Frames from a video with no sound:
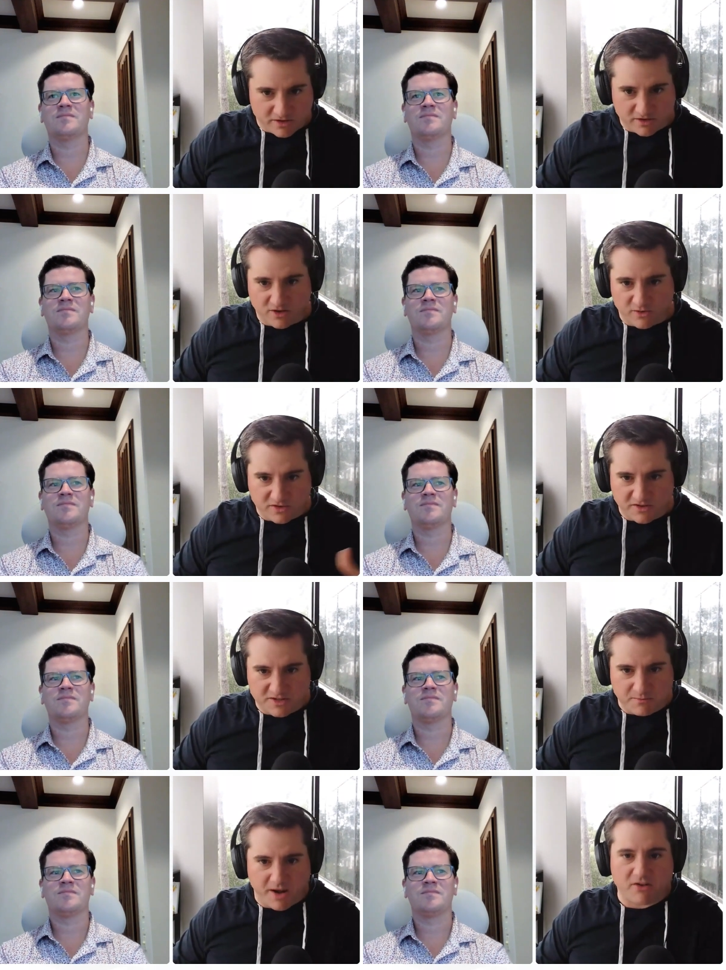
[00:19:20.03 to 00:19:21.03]
Speaker 1: going to go into these
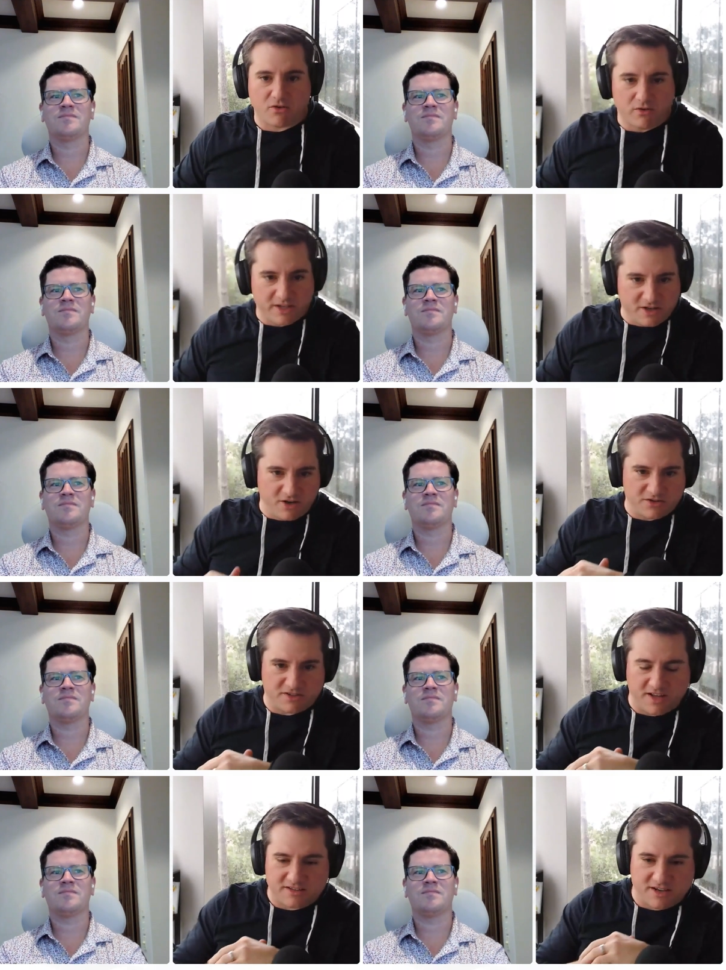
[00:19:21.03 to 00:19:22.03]
Microlinos, and
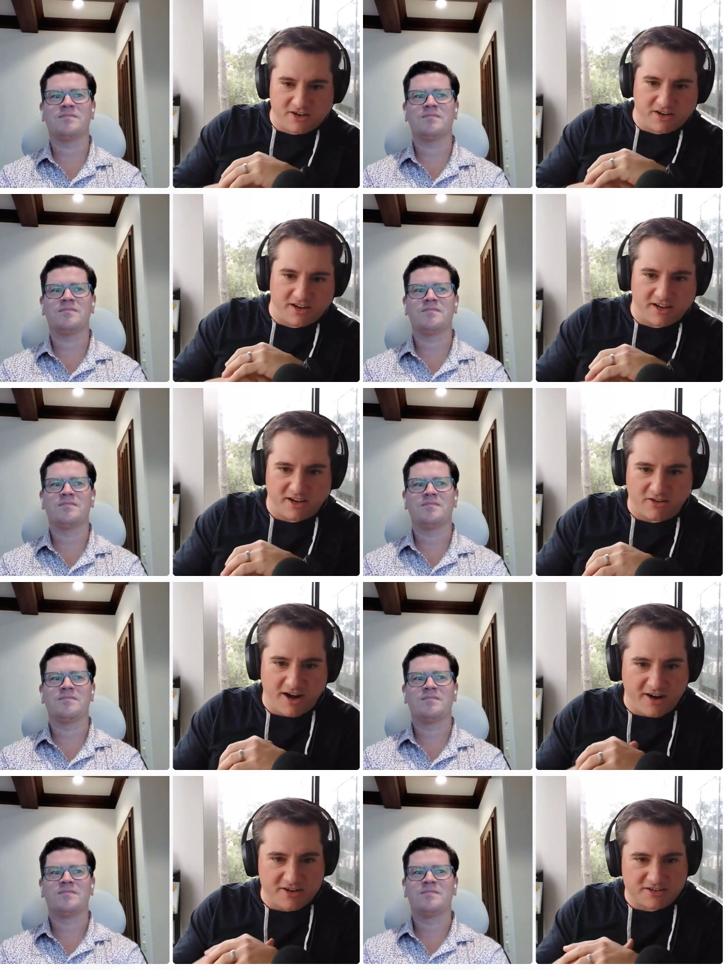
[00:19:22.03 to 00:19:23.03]
that's how you're going to get
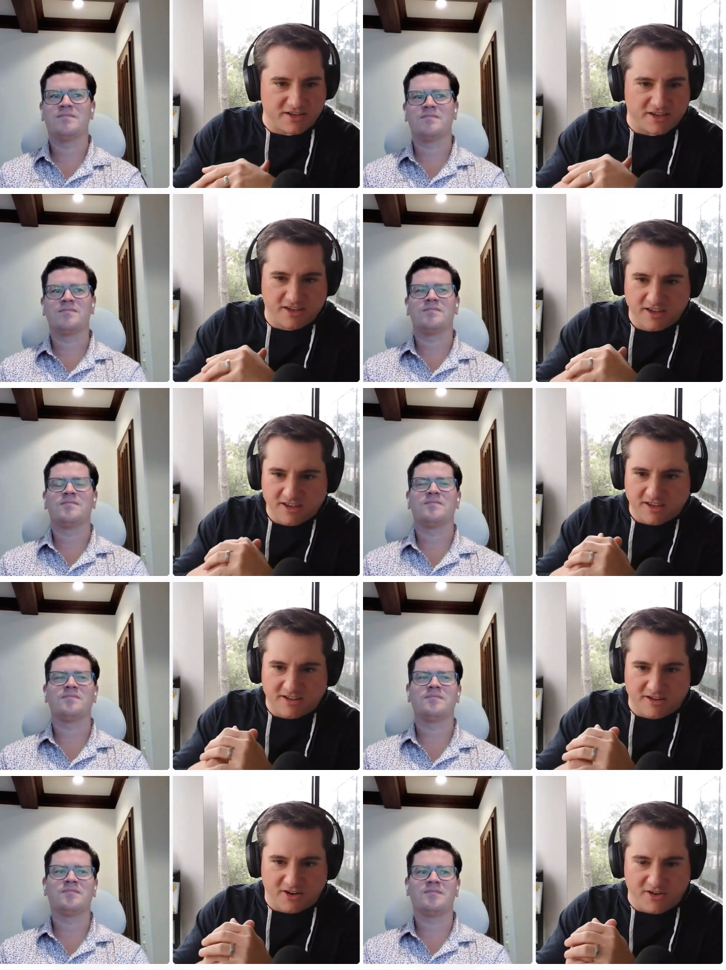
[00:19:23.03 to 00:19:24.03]
around. It's like,
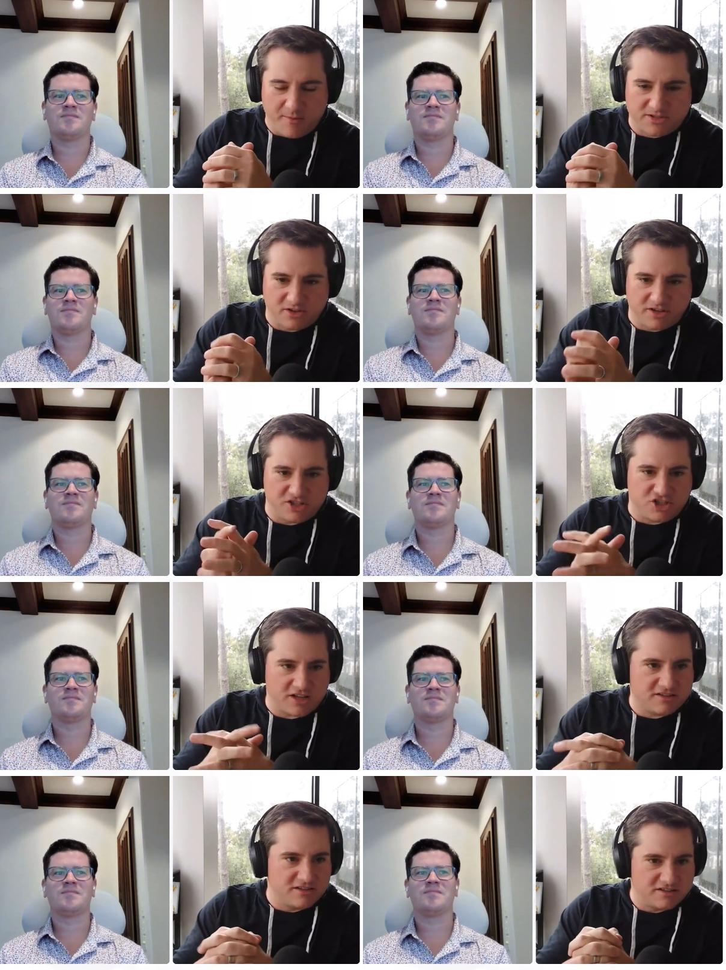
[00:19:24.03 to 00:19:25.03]
you know, an episode of the
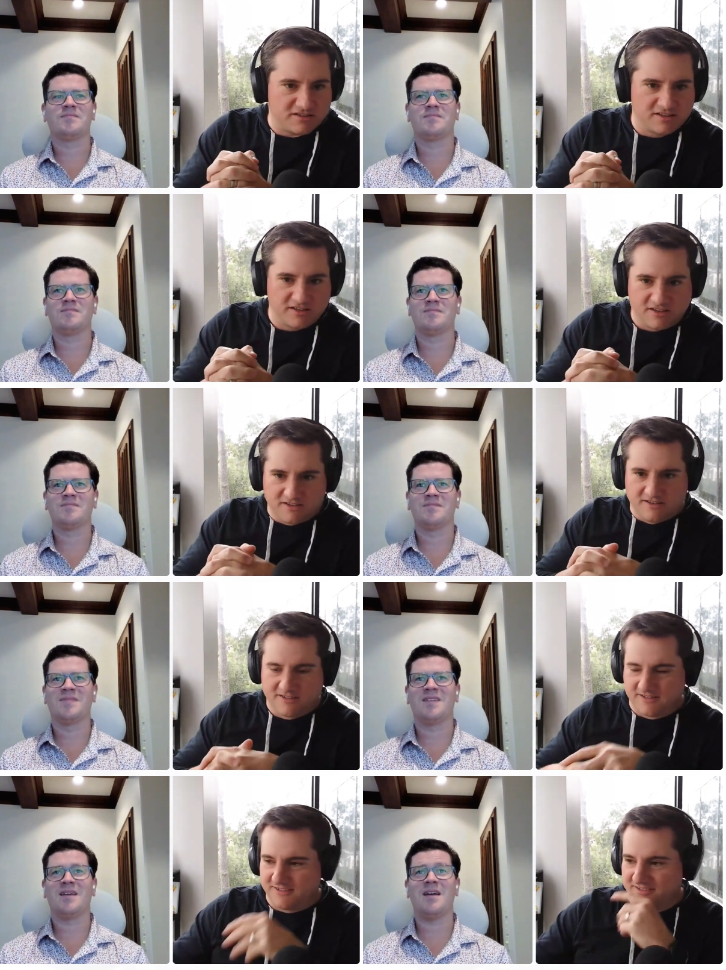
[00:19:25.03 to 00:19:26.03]
Jetsons.
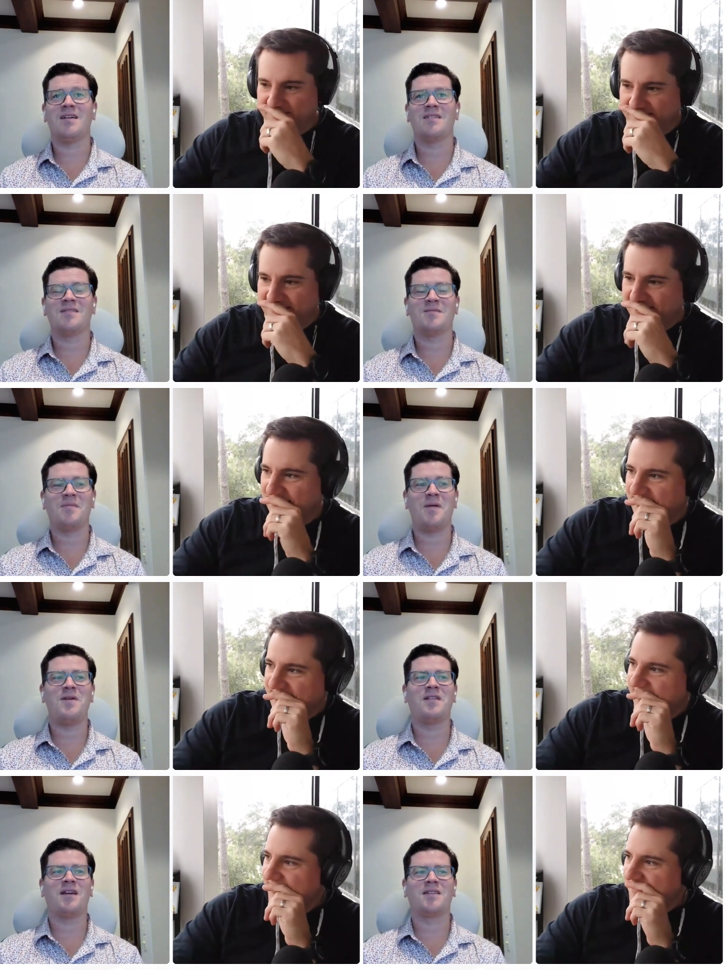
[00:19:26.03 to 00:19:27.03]
Speaker 2: yeah,
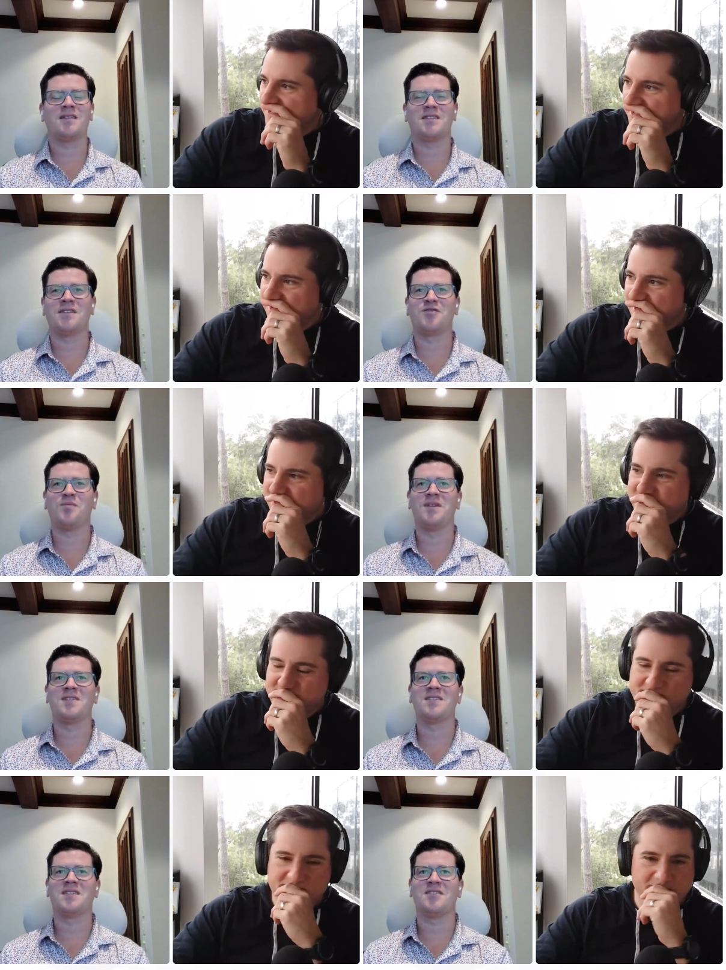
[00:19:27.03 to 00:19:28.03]
maybe like the central
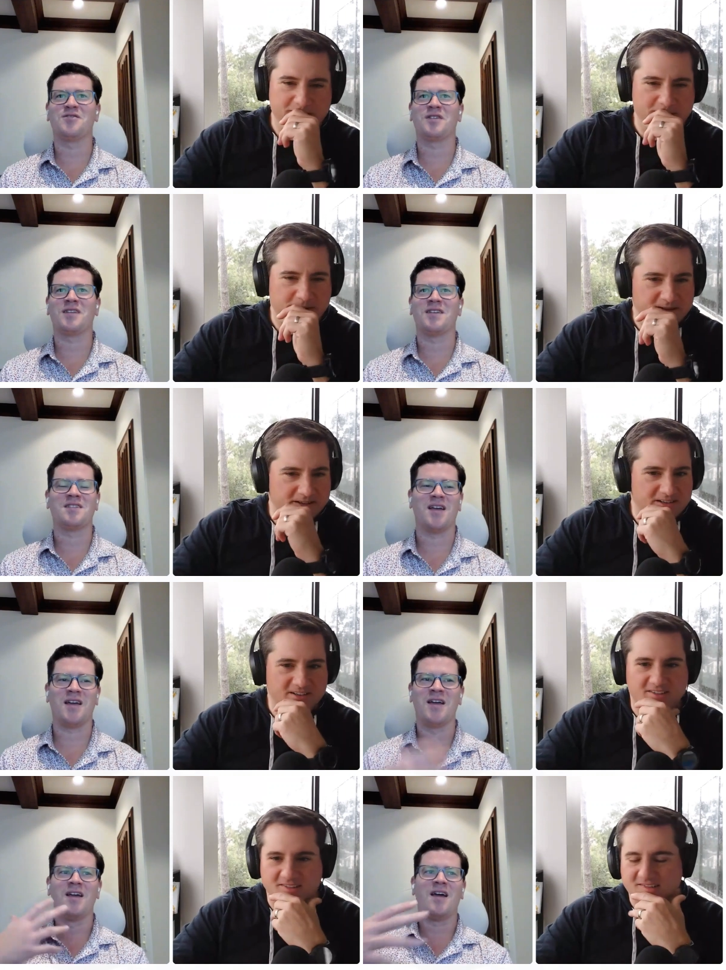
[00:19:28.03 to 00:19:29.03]
business district. They
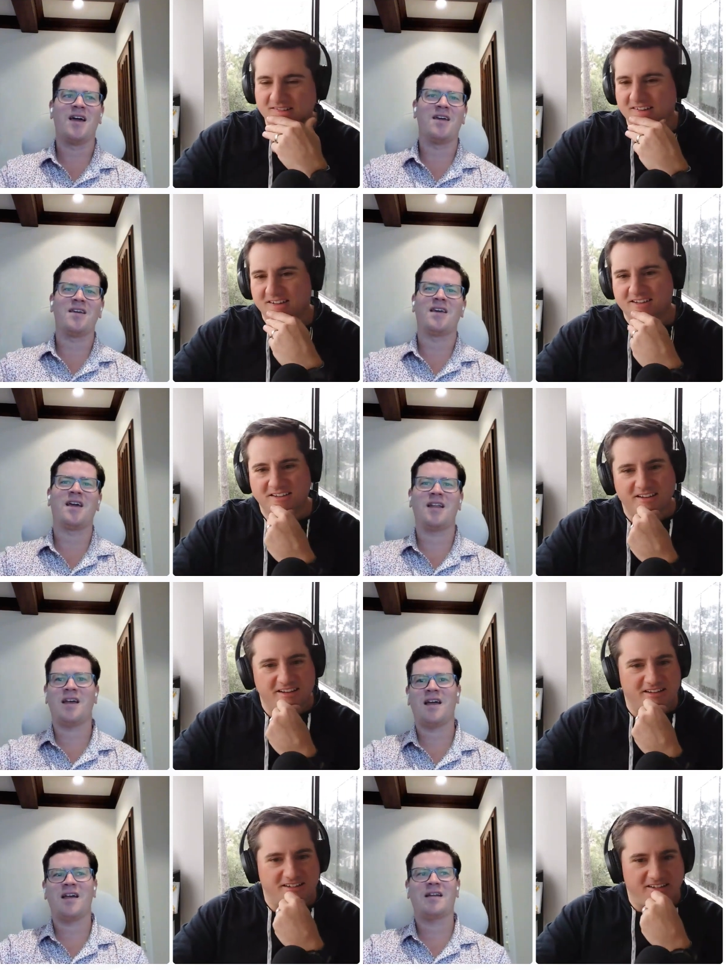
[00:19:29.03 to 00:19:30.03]
say, hey, can't
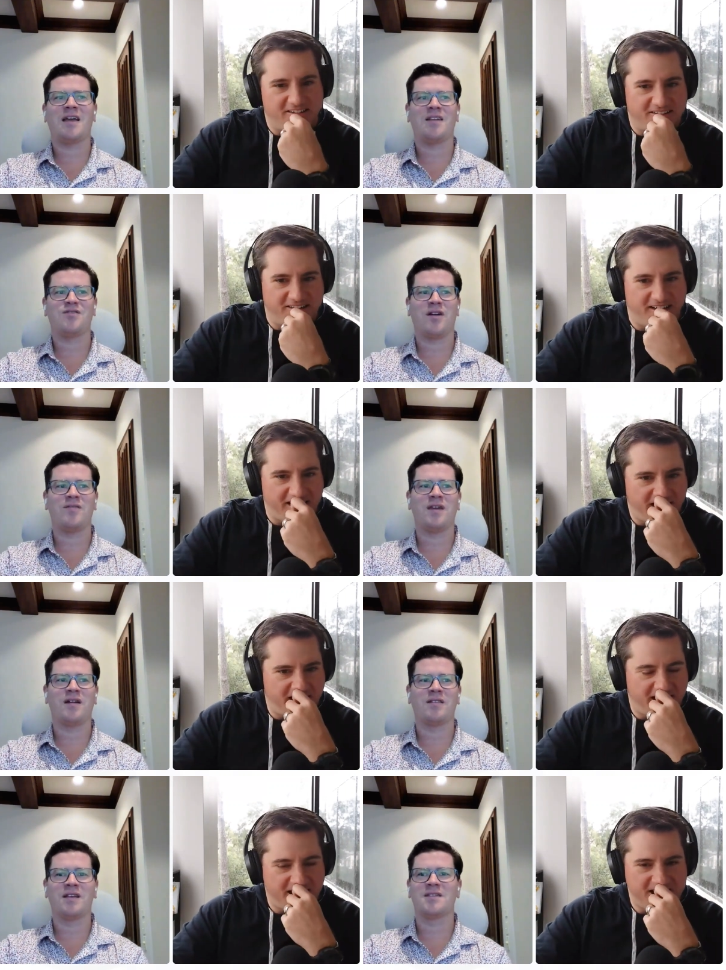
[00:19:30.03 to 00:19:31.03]
can't drive in
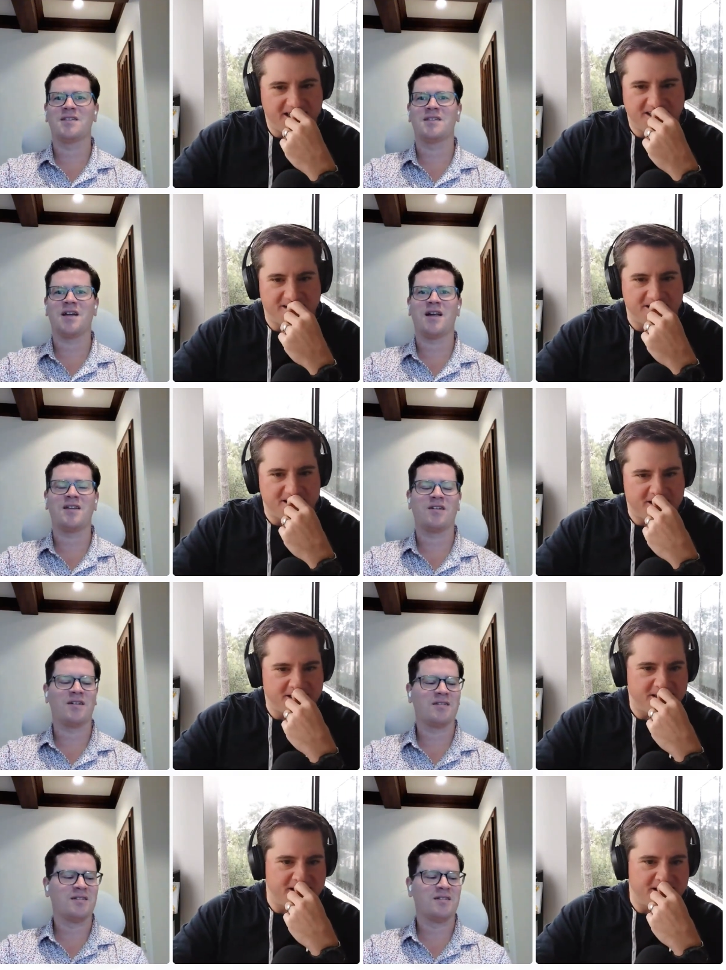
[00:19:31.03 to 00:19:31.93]
there unless it's a tiny car.